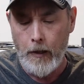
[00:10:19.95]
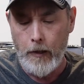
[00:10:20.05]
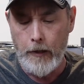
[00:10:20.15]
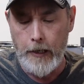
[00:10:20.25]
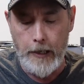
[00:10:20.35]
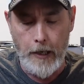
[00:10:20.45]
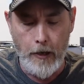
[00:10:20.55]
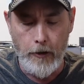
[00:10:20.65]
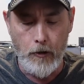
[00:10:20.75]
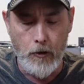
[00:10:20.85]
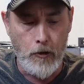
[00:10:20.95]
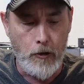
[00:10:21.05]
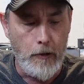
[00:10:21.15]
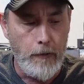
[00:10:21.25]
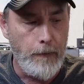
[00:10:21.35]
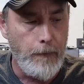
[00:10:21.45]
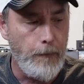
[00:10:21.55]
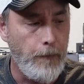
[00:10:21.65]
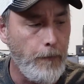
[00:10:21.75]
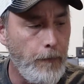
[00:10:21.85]
the other
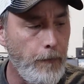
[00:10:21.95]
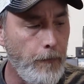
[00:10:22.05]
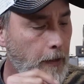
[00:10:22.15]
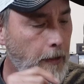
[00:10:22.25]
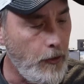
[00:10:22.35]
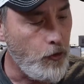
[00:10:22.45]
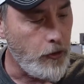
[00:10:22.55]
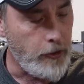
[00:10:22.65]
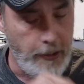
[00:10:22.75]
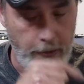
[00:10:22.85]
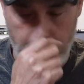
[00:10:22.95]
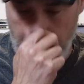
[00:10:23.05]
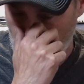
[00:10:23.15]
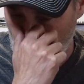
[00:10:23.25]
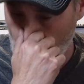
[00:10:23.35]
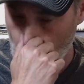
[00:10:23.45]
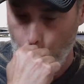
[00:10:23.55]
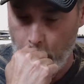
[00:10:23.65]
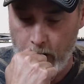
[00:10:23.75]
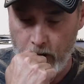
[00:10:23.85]
interesting thing
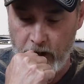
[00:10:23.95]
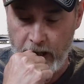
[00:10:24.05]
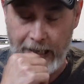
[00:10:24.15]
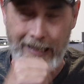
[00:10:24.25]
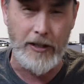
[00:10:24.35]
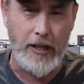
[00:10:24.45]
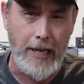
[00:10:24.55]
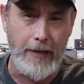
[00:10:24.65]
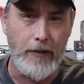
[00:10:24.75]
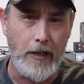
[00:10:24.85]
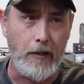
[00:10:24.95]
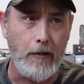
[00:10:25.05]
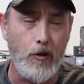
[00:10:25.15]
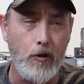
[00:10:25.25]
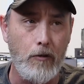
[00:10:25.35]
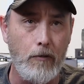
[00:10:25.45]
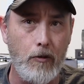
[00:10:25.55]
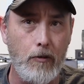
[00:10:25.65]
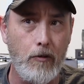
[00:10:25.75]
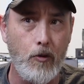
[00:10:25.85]
was, and it's kind of a
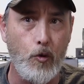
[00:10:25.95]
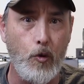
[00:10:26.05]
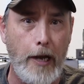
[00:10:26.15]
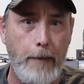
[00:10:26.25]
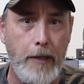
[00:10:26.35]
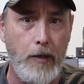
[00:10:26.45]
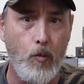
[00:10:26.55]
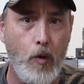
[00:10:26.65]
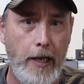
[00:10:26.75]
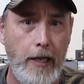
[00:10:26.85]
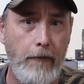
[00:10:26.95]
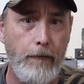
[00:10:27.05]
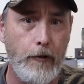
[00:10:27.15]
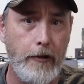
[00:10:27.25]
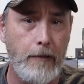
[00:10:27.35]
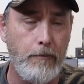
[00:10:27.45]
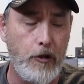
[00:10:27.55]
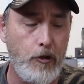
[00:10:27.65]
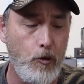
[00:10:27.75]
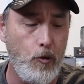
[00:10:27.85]
crappy way for them
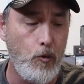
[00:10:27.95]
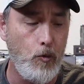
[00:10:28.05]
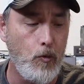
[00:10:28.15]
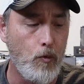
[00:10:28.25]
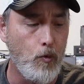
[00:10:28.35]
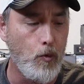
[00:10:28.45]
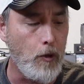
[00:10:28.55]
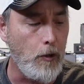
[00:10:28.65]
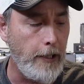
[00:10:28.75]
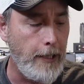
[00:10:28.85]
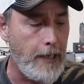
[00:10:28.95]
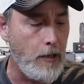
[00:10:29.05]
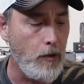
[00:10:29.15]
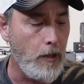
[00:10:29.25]
to roll it out,